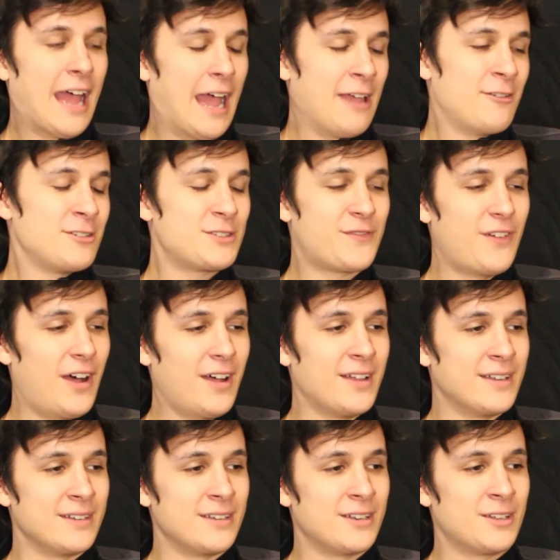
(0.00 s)
It was
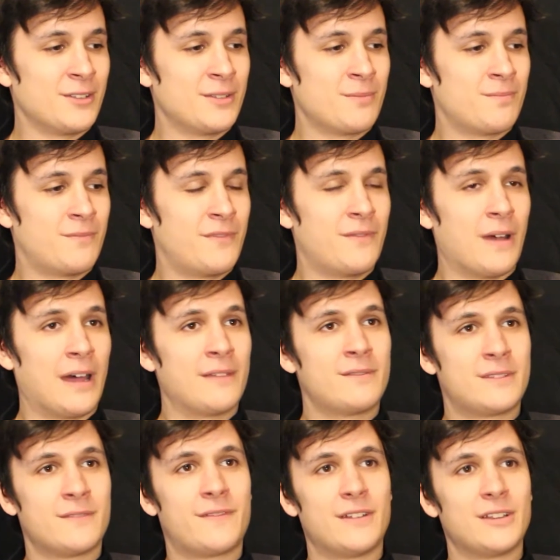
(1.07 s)
fun, you know.
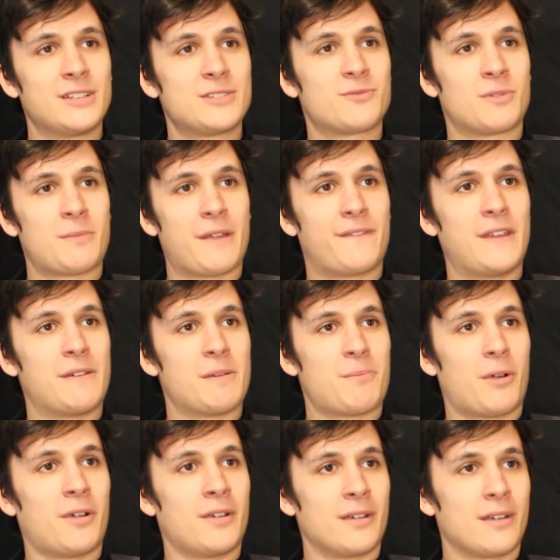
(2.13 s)
The villains were my favorite
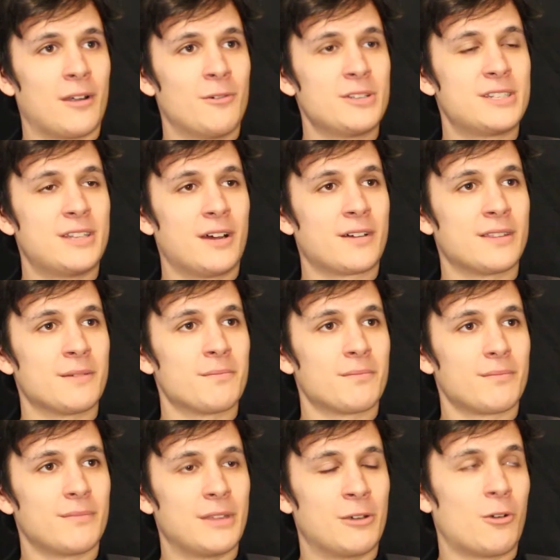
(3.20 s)
part. I always dug them.
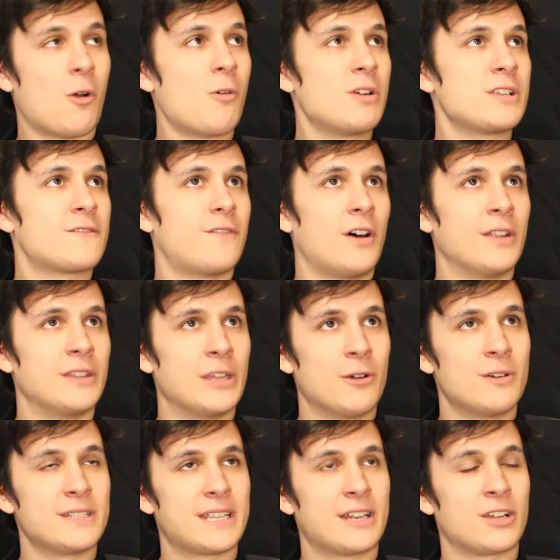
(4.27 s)
They were always fun. They
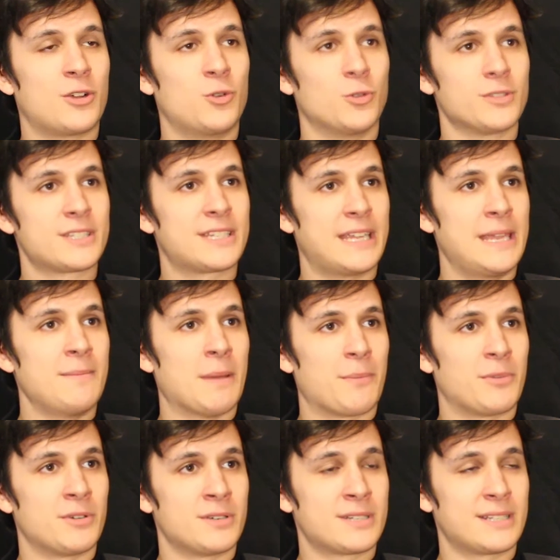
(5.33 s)
always had a cool scheme
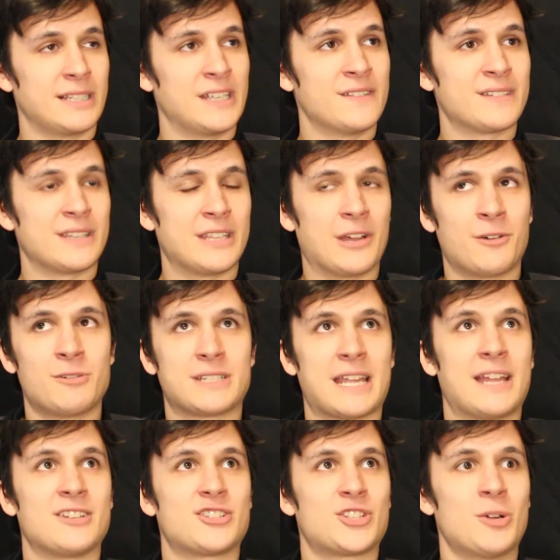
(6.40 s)
up their sleeves, and they always
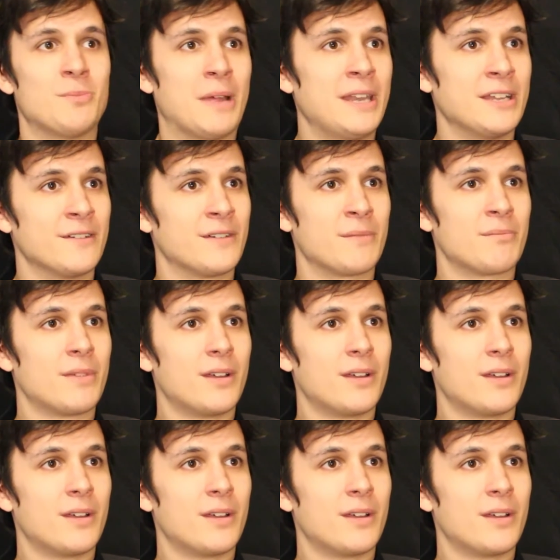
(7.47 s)
had so many of them.